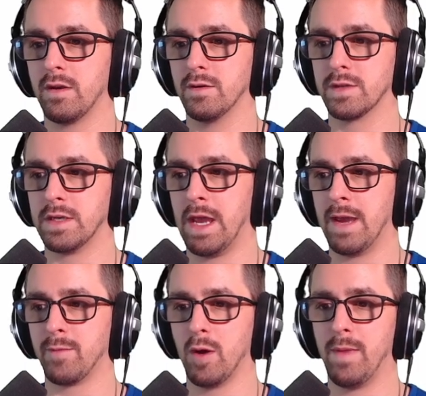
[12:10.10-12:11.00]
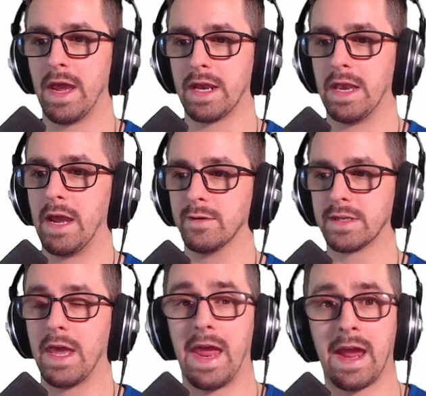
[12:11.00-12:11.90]
close the tab, go back, and now it's
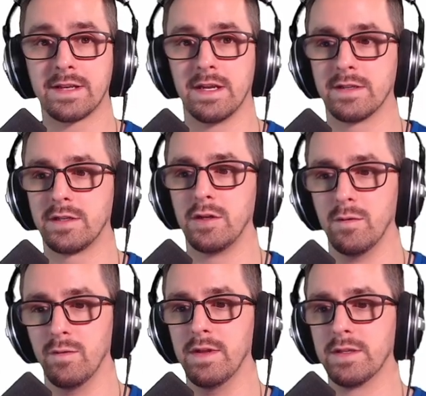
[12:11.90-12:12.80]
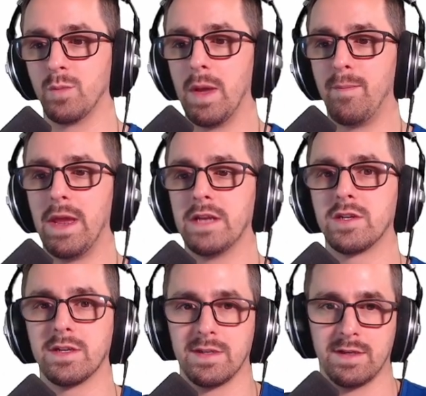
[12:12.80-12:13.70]
got access to this web
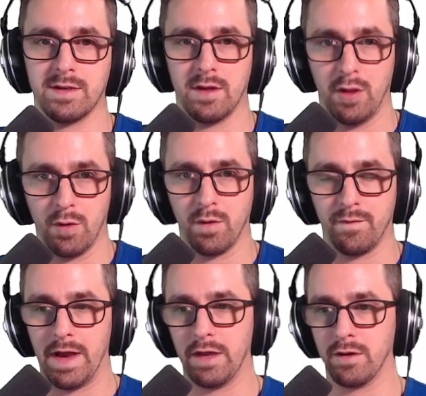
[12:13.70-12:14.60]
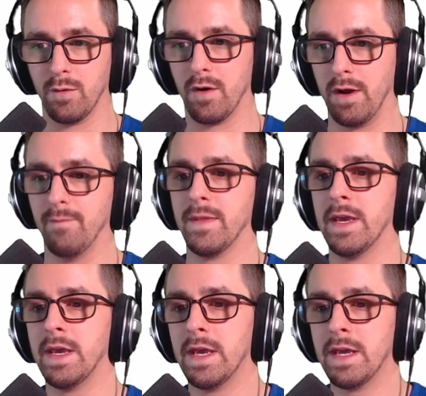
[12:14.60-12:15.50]
page because this is a local file URL.
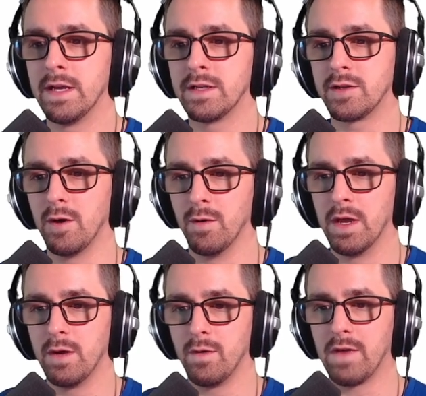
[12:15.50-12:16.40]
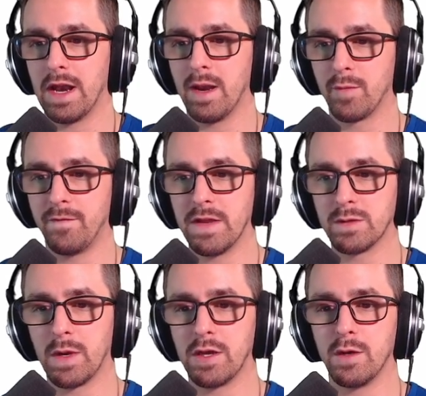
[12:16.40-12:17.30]
So we've got a number of
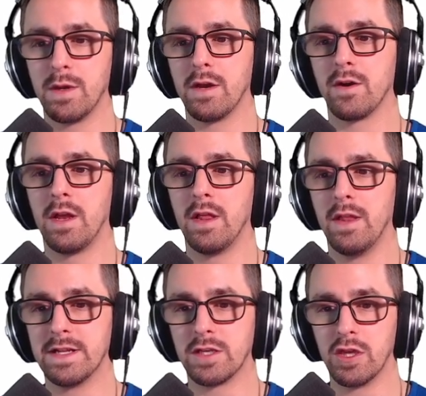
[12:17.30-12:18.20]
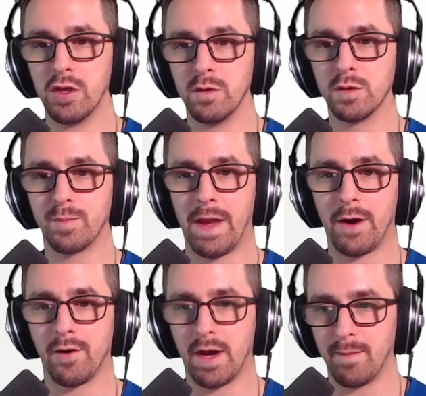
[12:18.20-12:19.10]
things we can do here. Let's use
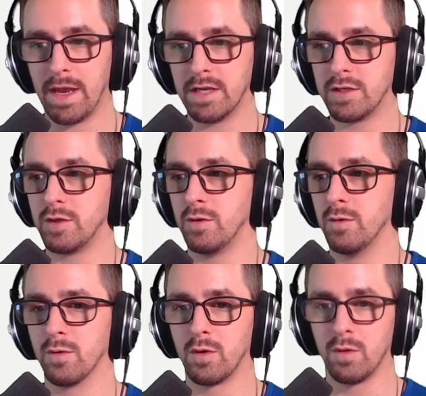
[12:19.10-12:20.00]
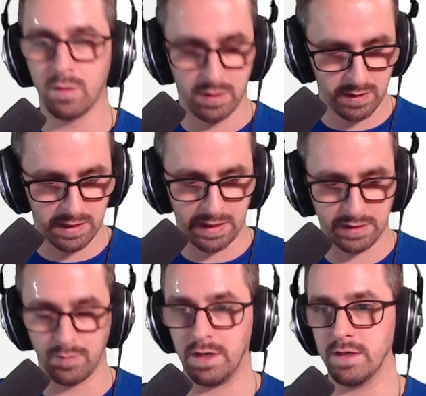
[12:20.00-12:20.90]
Power Automate to, uh,
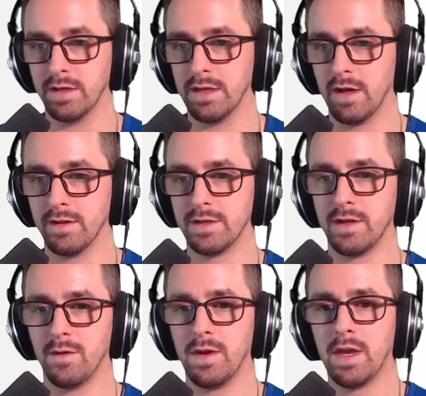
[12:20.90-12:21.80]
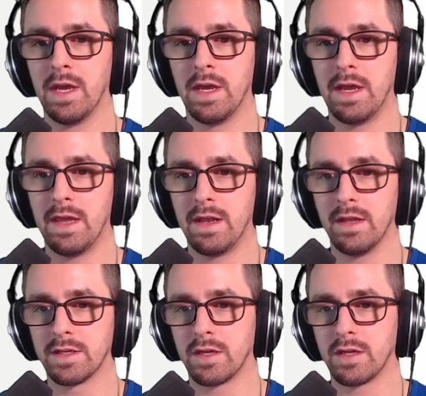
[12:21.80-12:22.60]
actually we need to delete all this, don't we? And then let's